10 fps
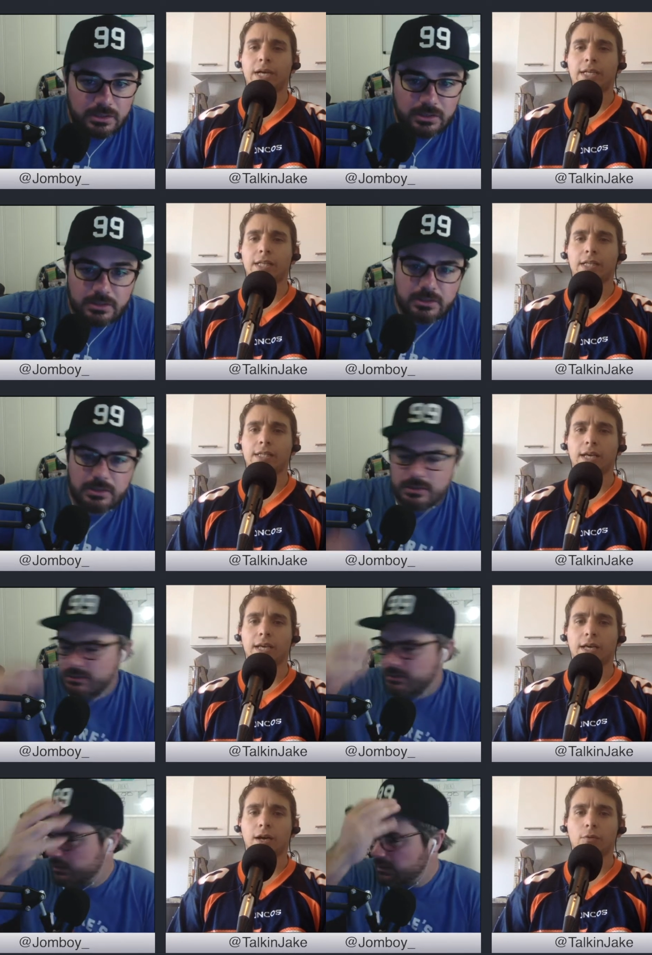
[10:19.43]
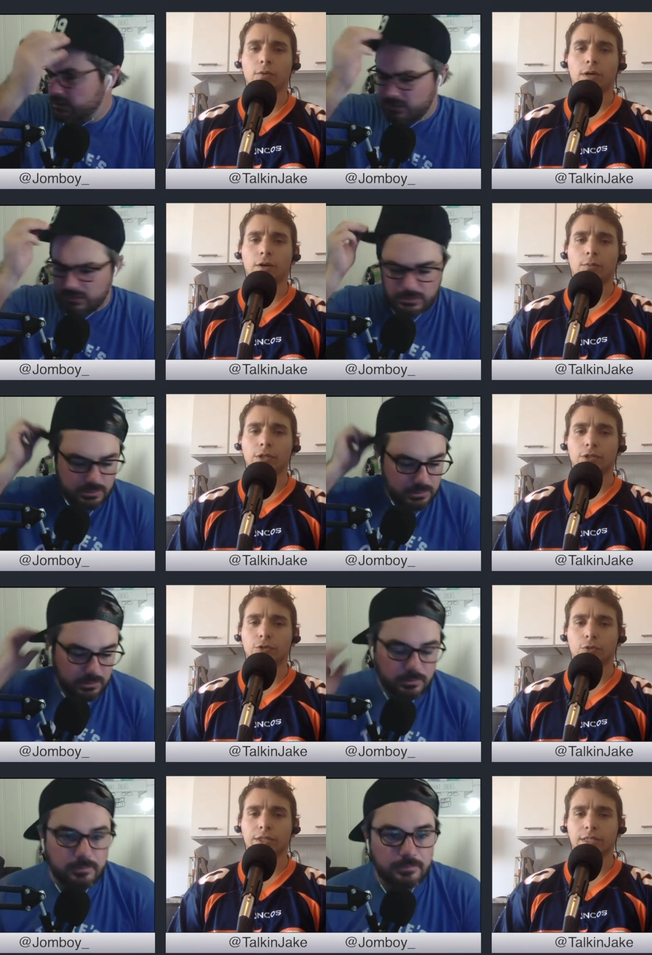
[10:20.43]
Speaker 1: back in the day, how how much
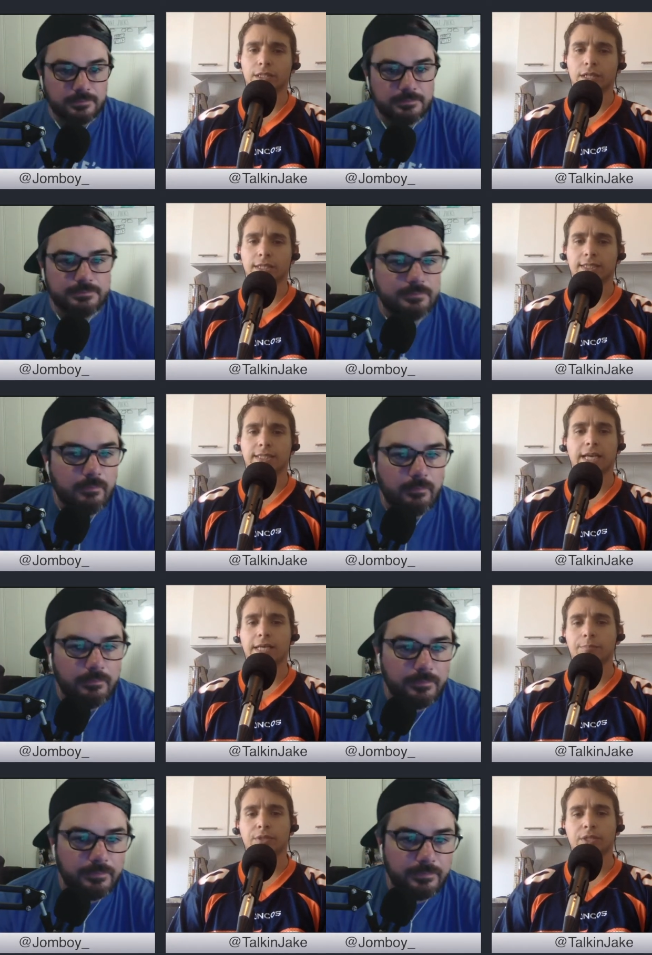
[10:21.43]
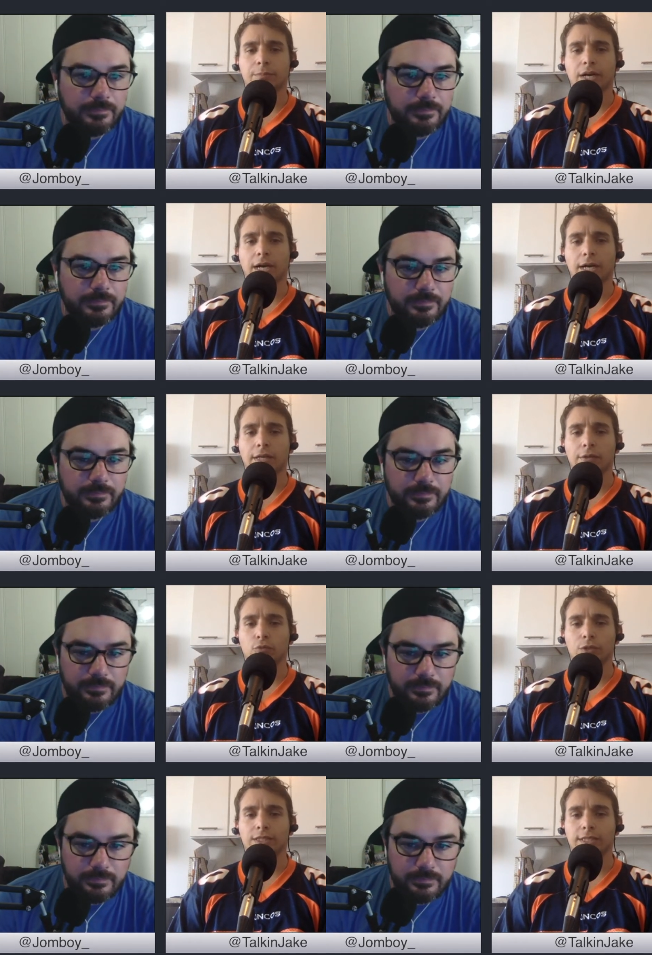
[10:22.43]
was a tape to buy
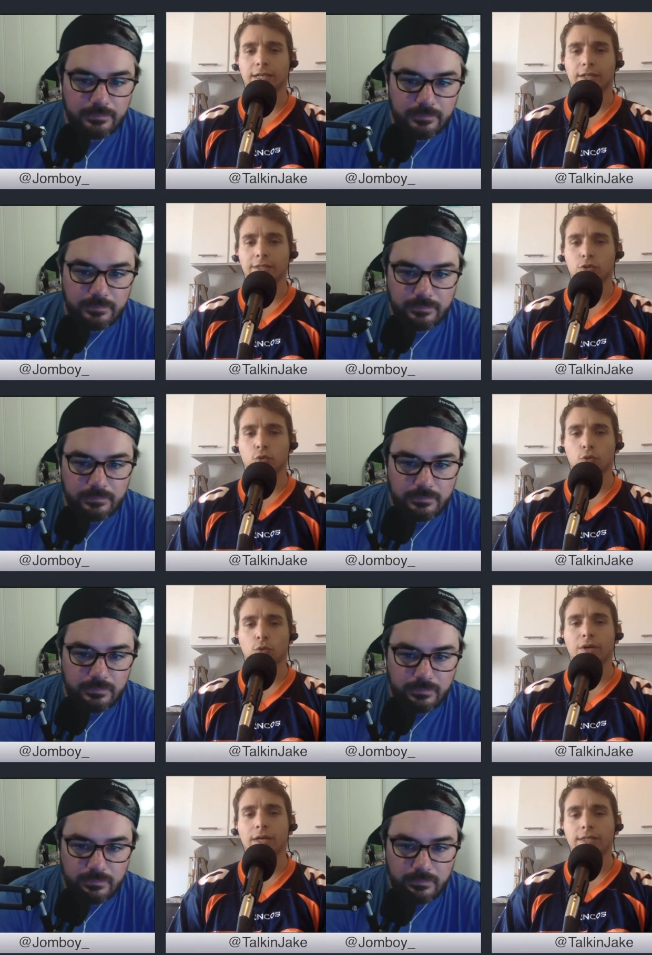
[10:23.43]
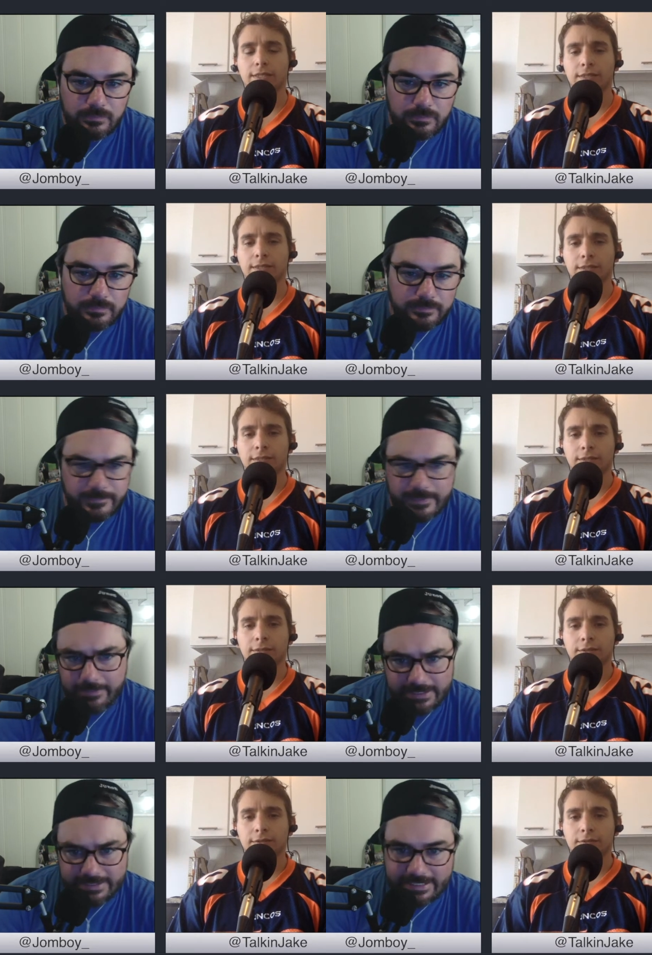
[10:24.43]
retail? Like twenty bucks?
Speaker 2: I
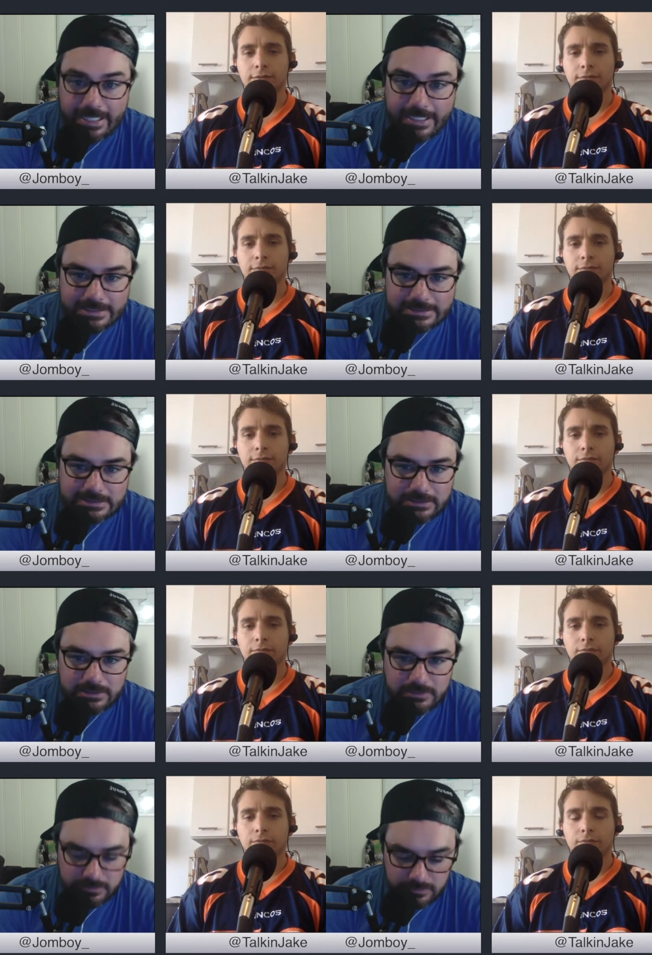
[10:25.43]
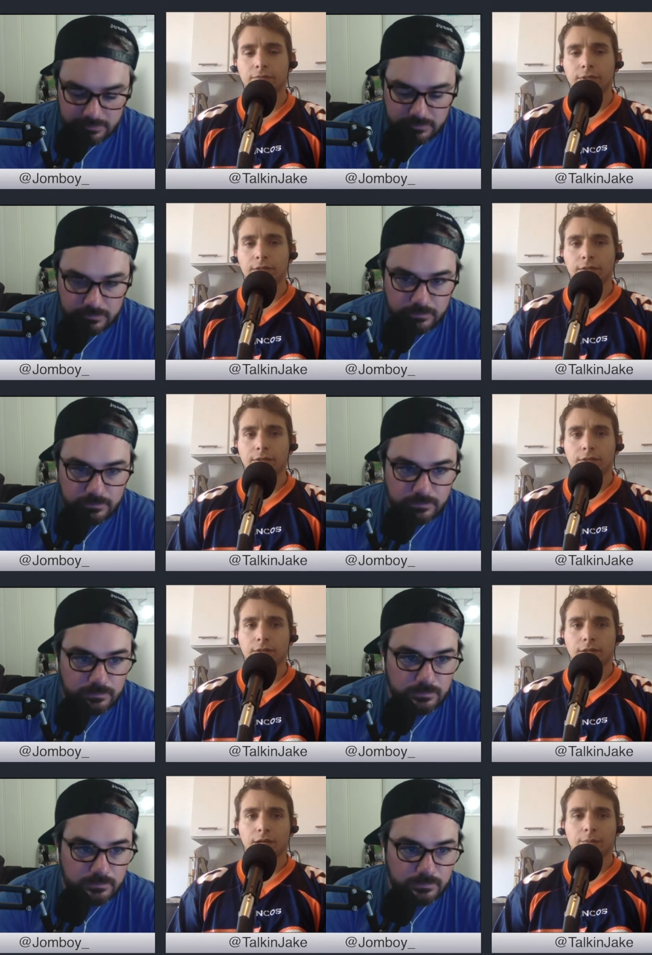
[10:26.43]
would guess.
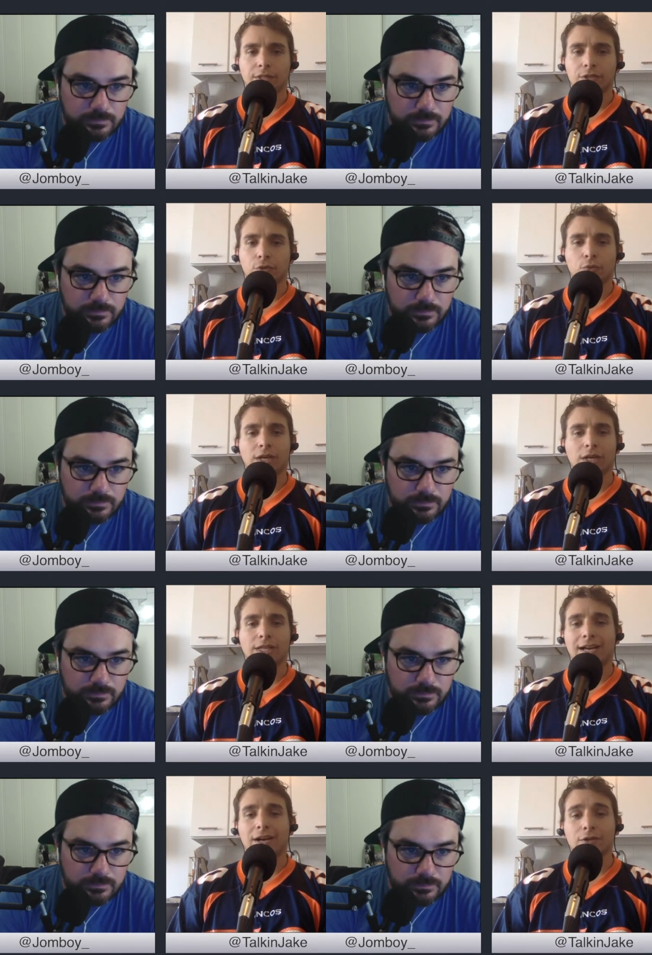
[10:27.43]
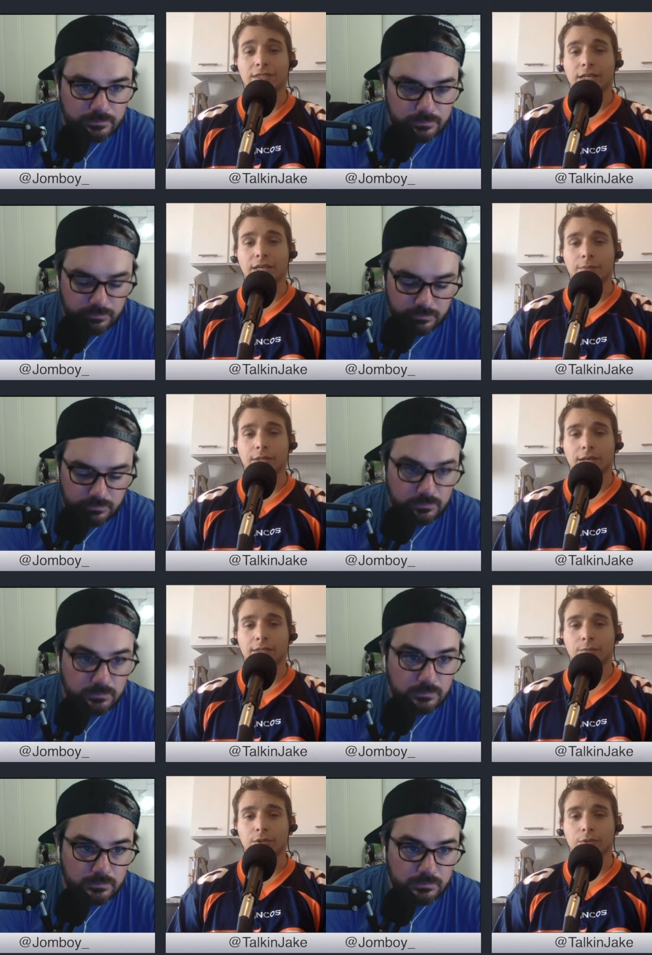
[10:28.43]
Speaker 1: And I mean, to rent out a tape, it had
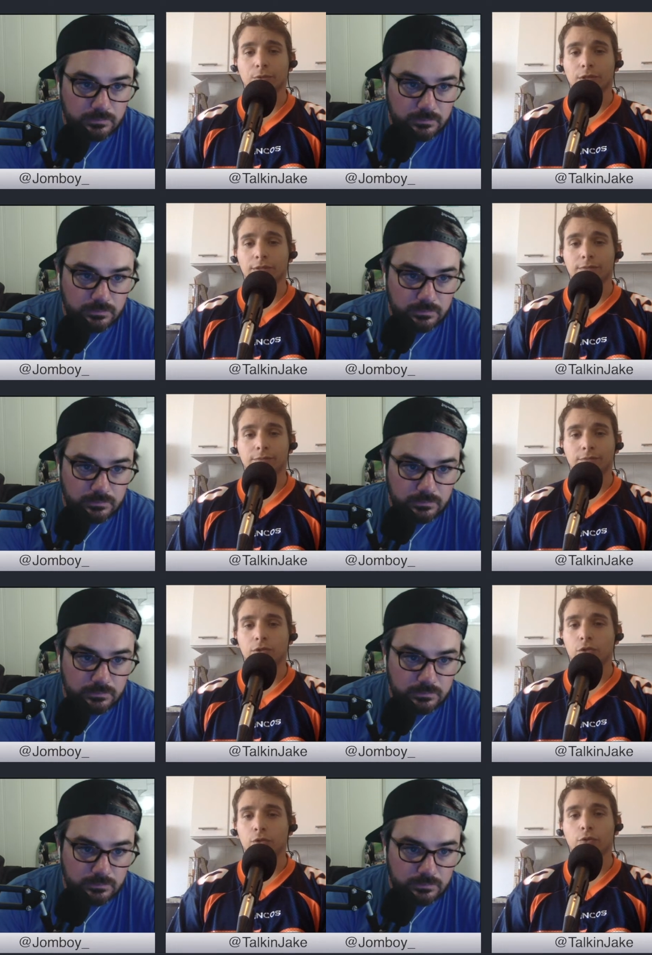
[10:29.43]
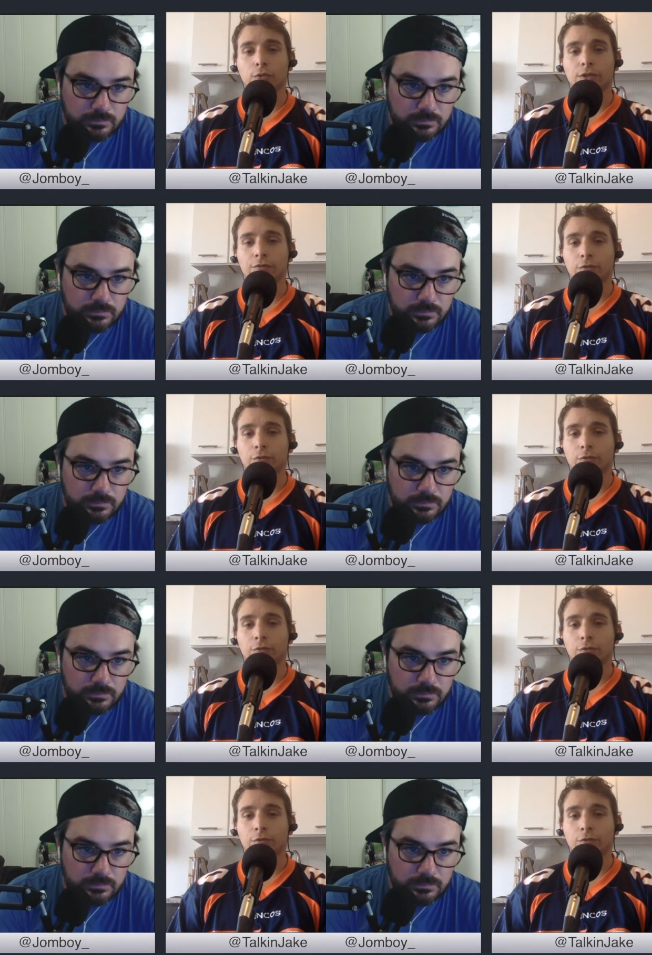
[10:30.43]
to be what? Two, three,